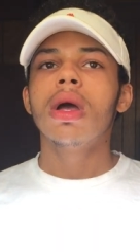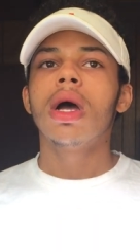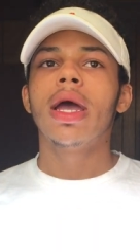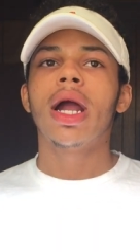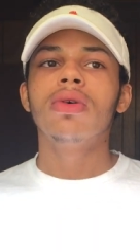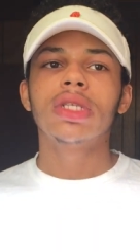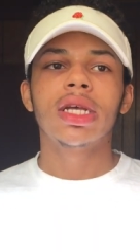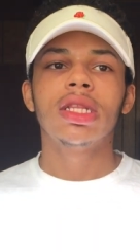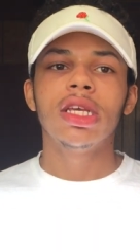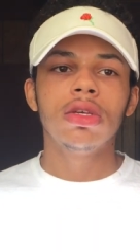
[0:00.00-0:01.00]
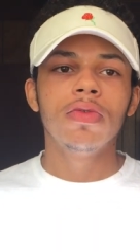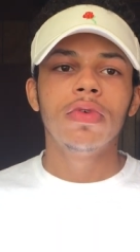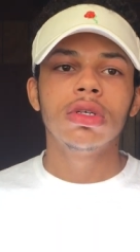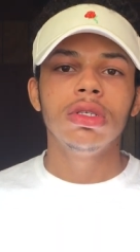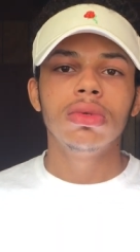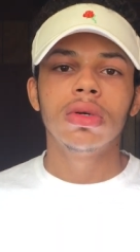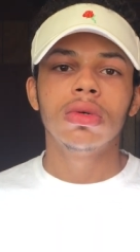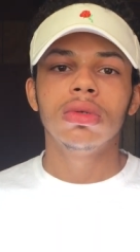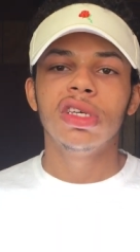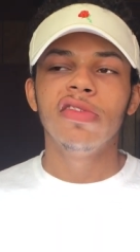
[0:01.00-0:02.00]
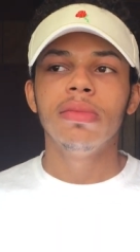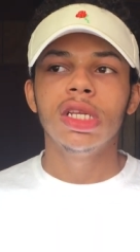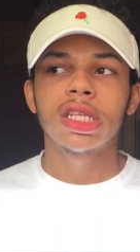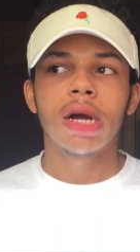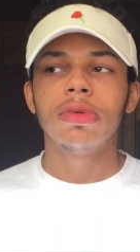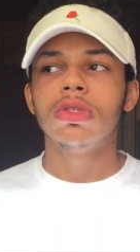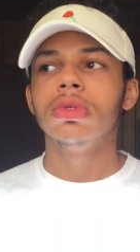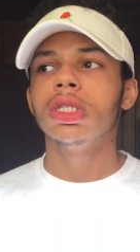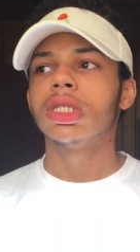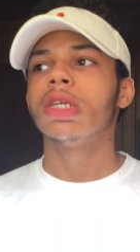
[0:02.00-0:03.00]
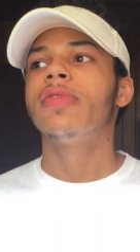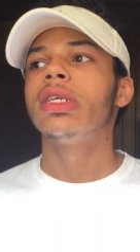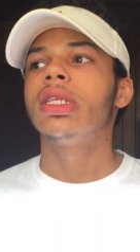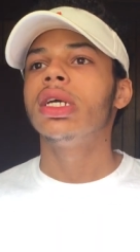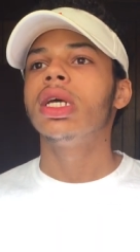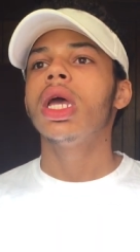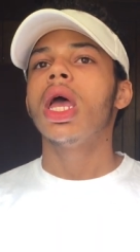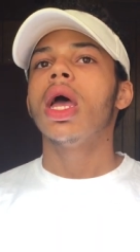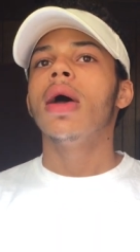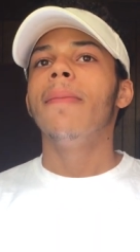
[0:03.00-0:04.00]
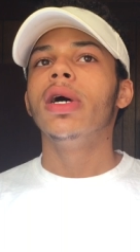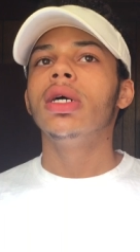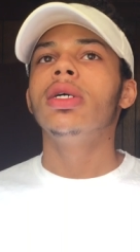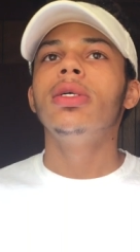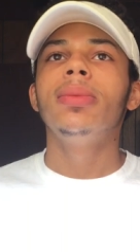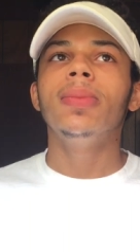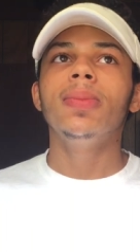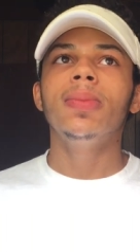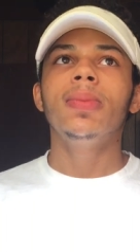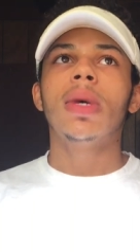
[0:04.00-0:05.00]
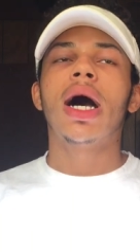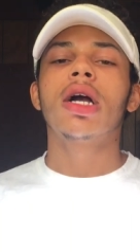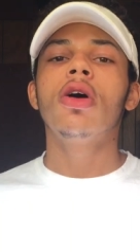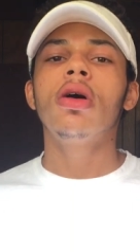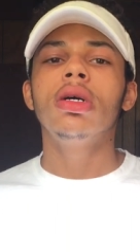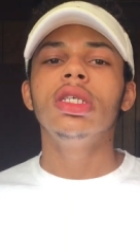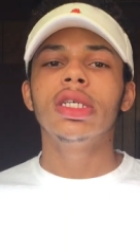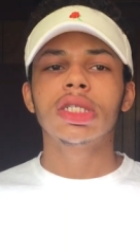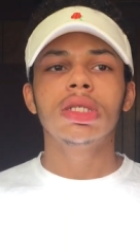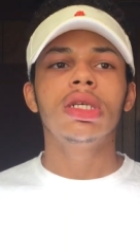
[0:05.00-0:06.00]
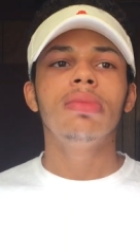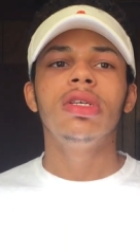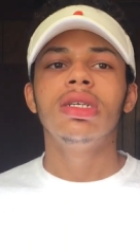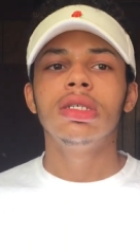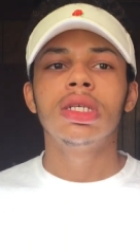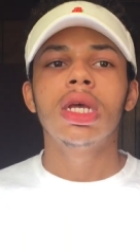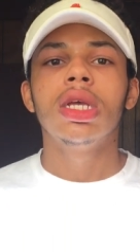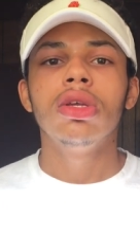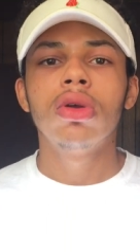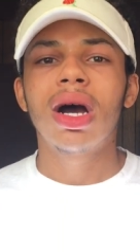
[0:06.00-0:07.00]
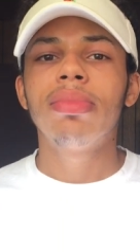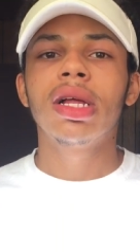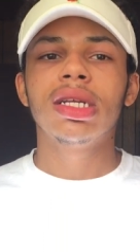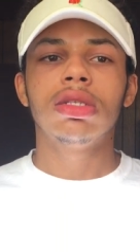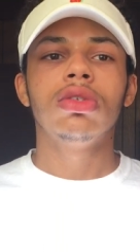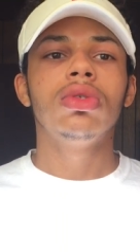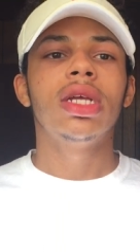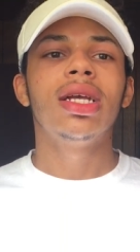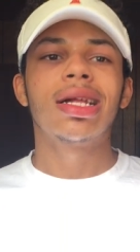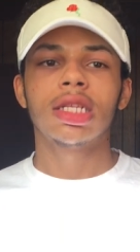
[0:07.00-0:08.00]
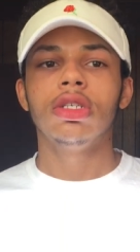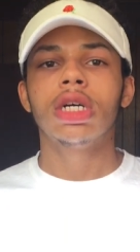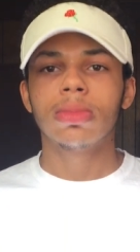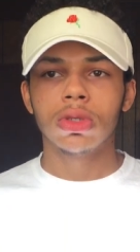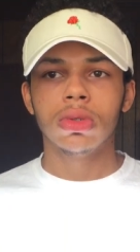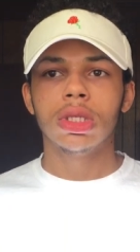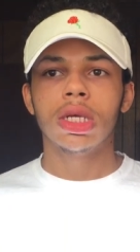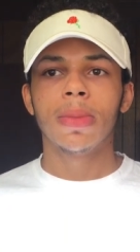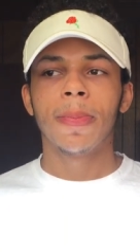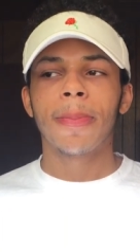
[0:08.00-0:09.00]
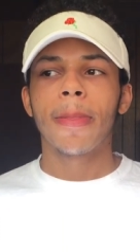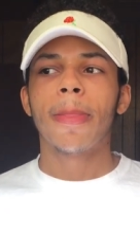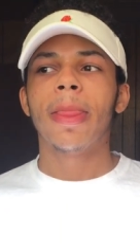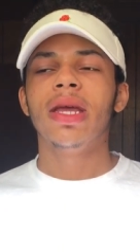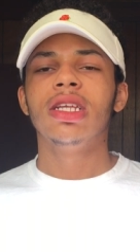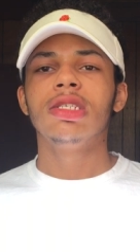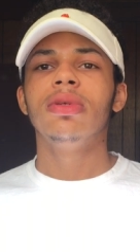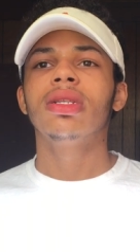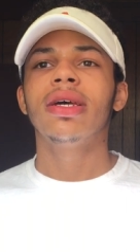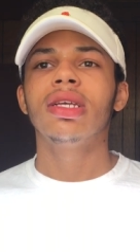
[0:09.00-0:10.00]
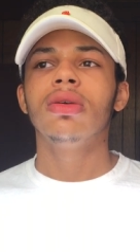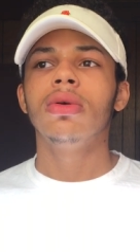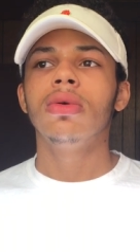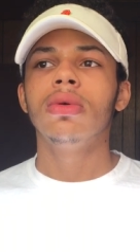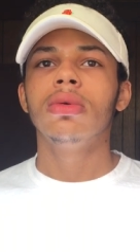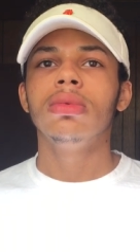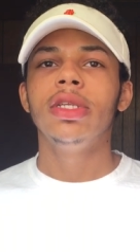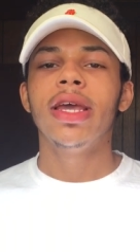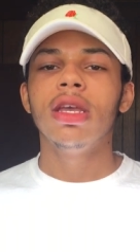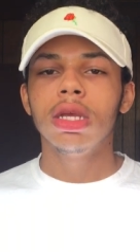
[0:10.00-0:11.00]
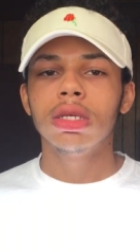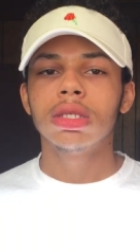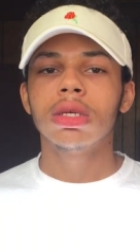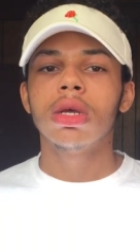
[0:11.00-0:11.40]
And I was like, thank you for, you know, giving me this opportunity and stuff like that. But I called yesterday because, you know, I applied Tuesday, got the job Tuesday, and it's been like days.